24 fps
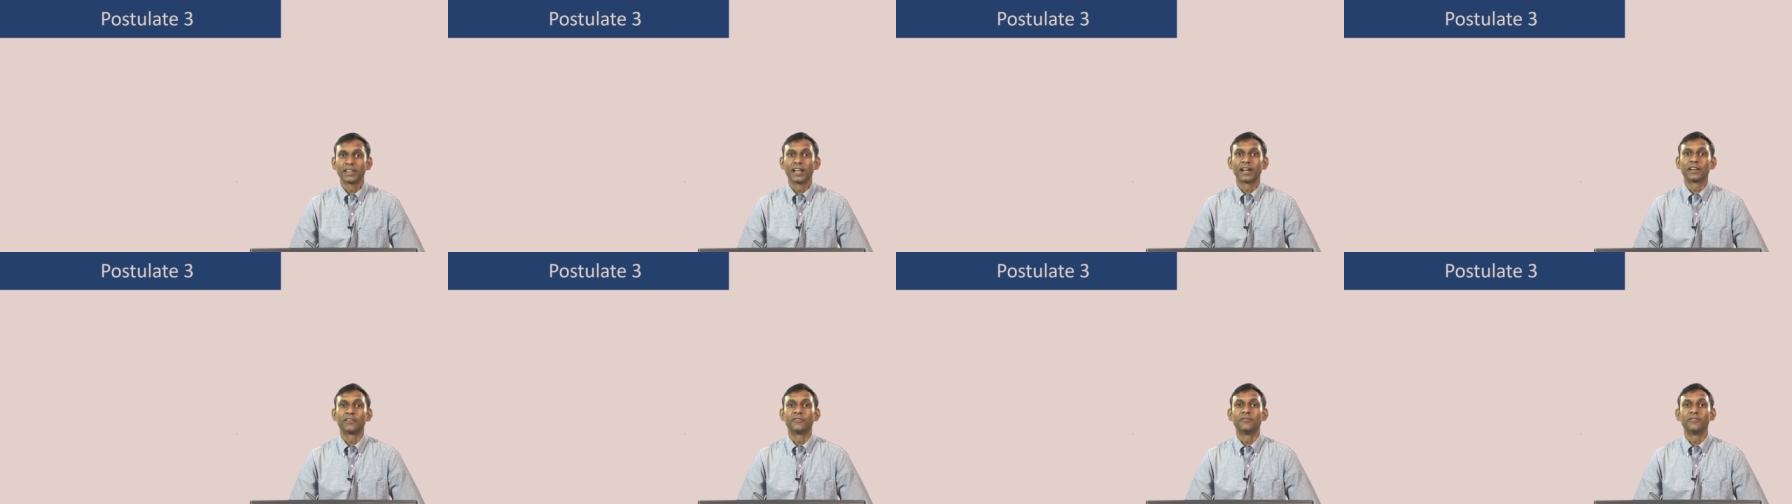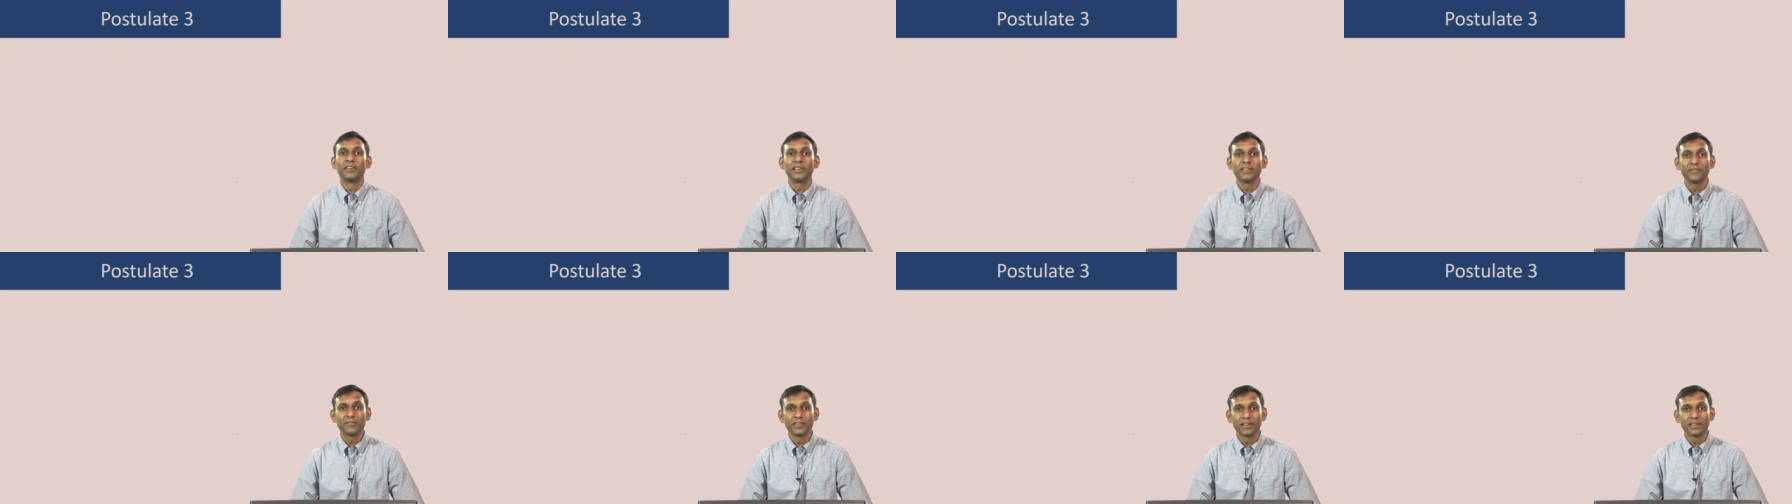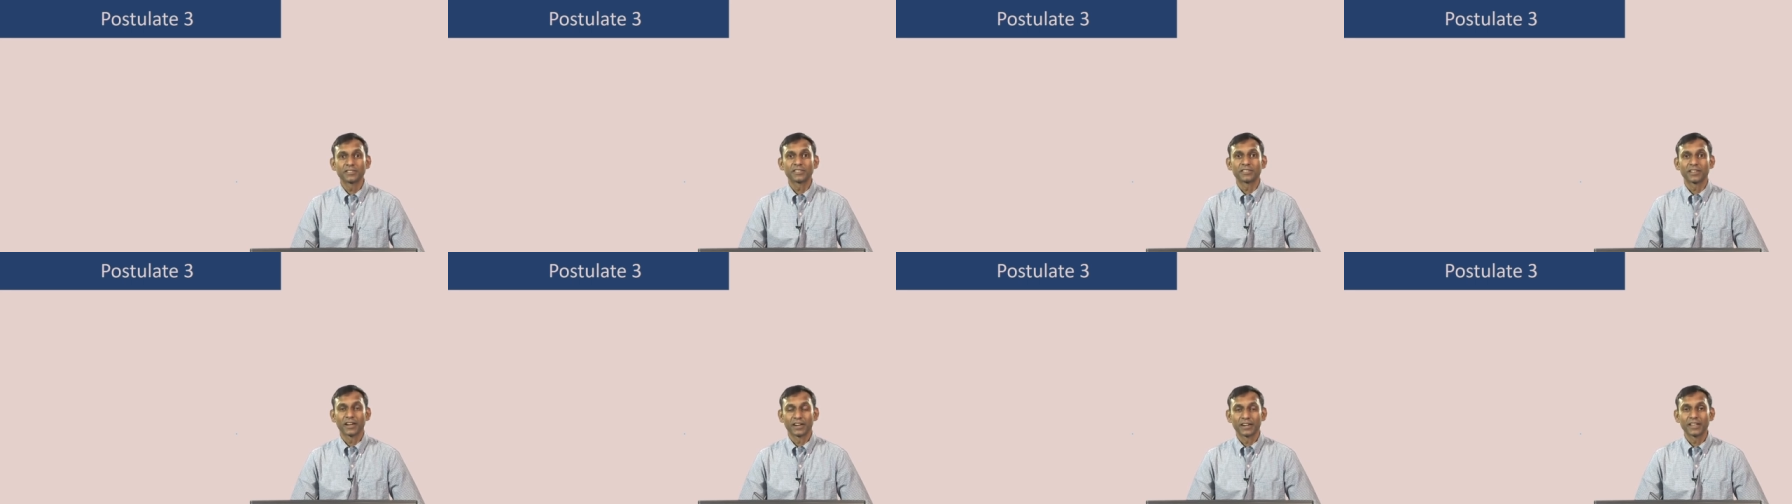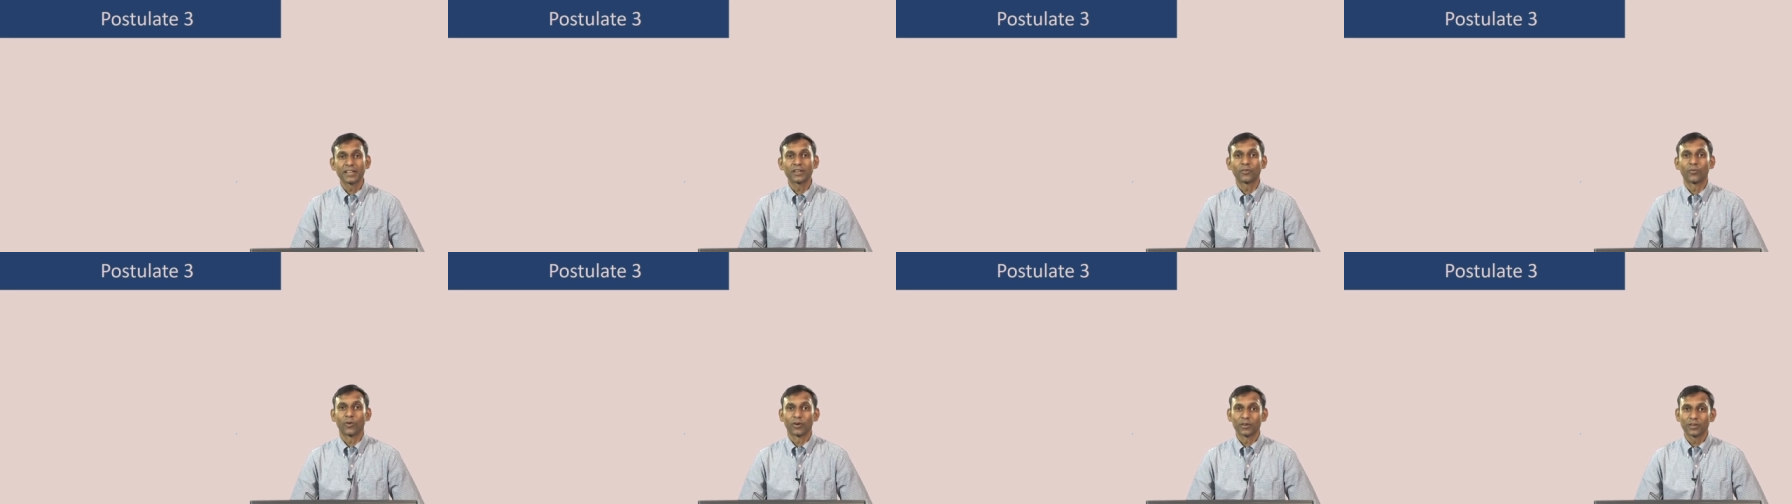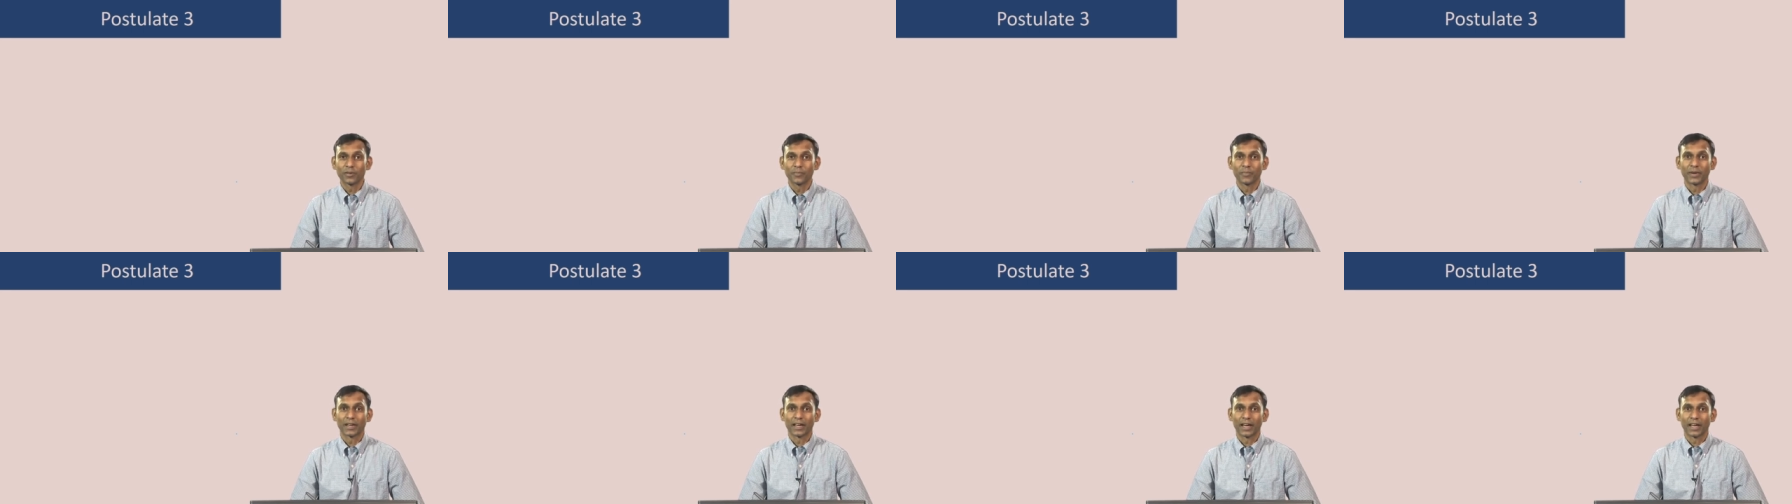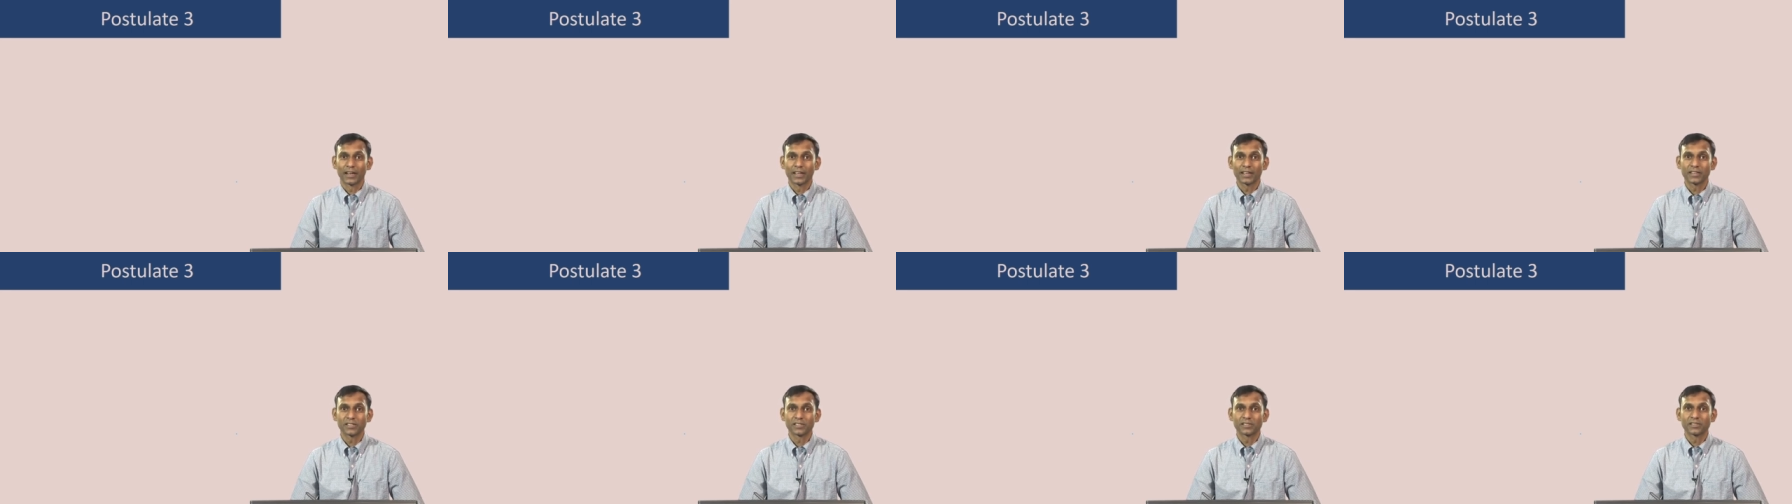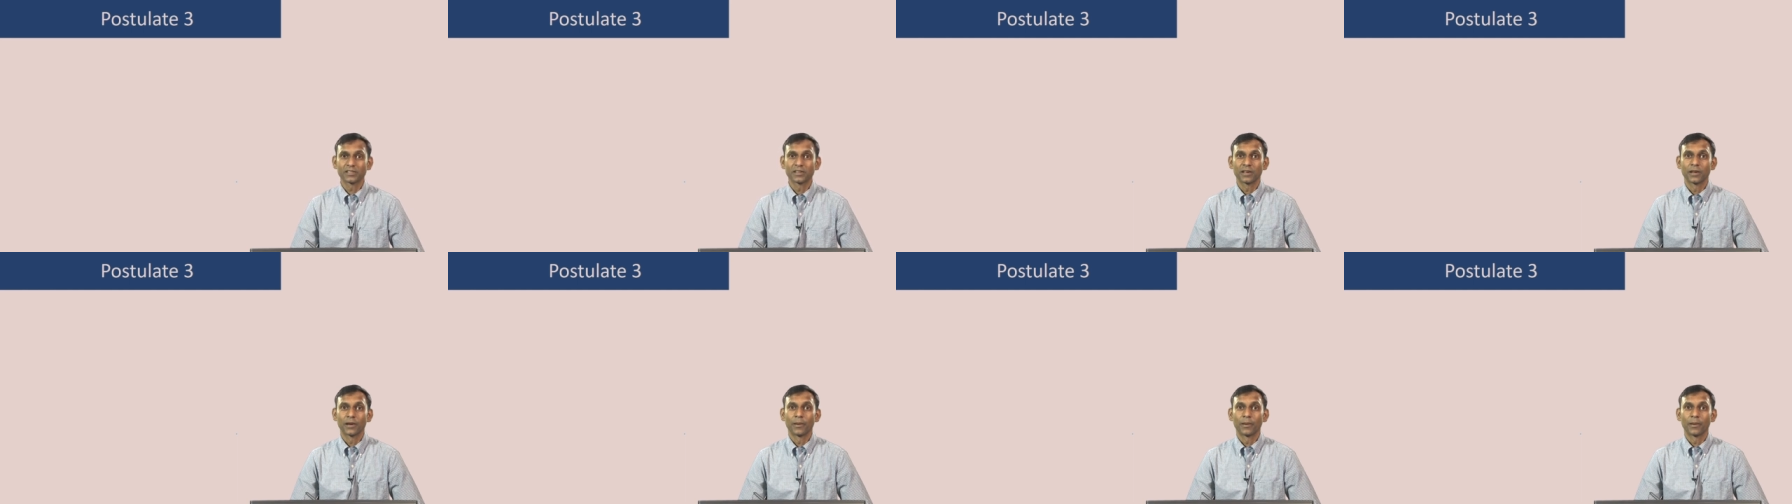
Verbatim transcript: that we will study quantum mechanics